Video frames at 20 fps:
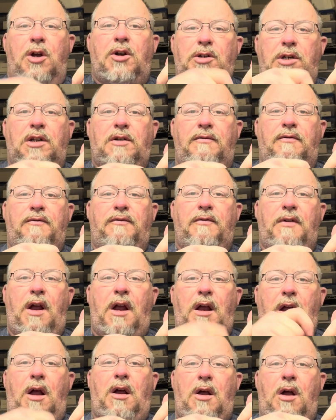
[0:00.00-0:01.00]
Just
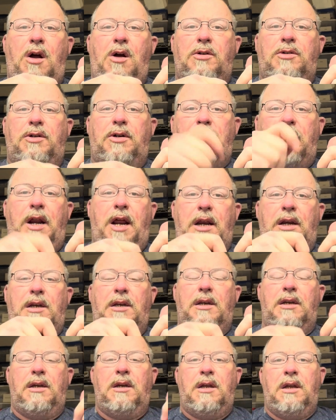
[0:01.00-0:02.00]

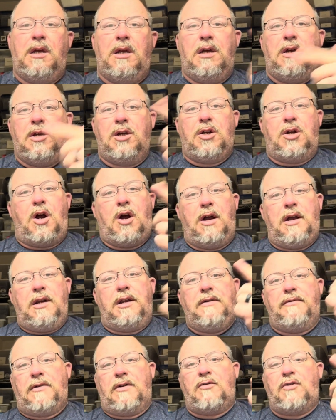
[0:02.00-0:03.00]
alternating.
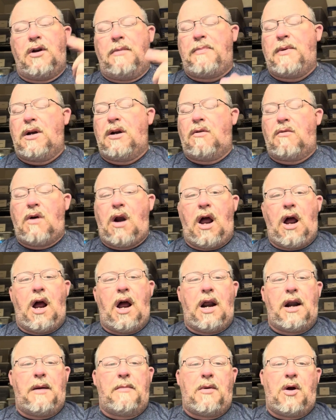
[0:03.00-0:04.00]
Even ripping the
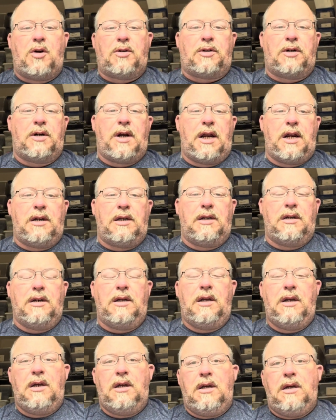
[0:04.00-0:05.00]
rod, I'm alternating.
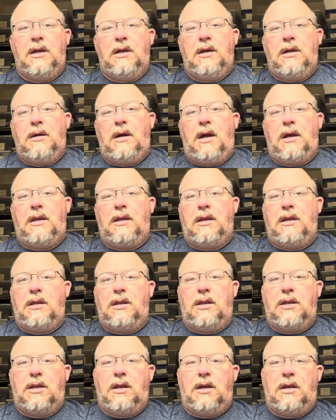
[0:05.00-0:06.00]

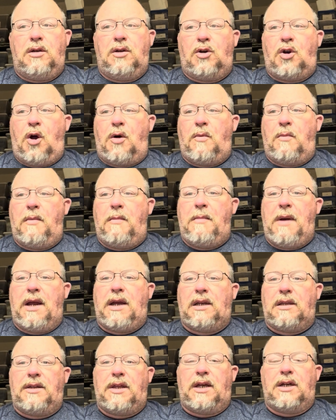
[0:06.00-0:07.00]

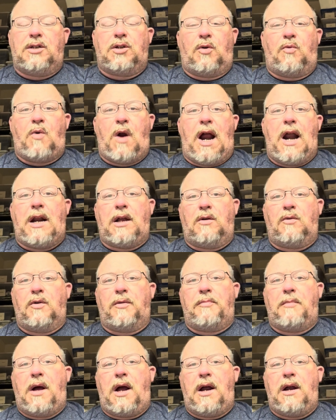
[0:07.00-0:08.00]
Making things erratic
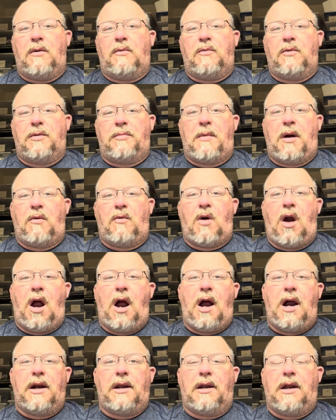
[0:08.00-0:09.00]
with my
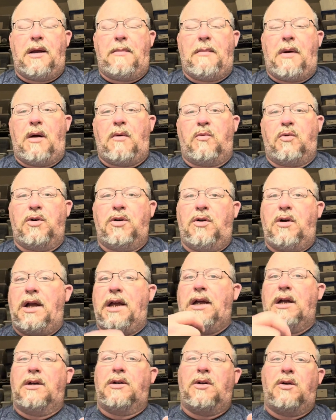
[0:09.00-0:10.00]
rod and my reel
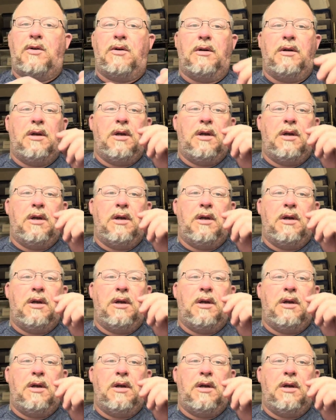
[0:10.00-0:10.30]
handle.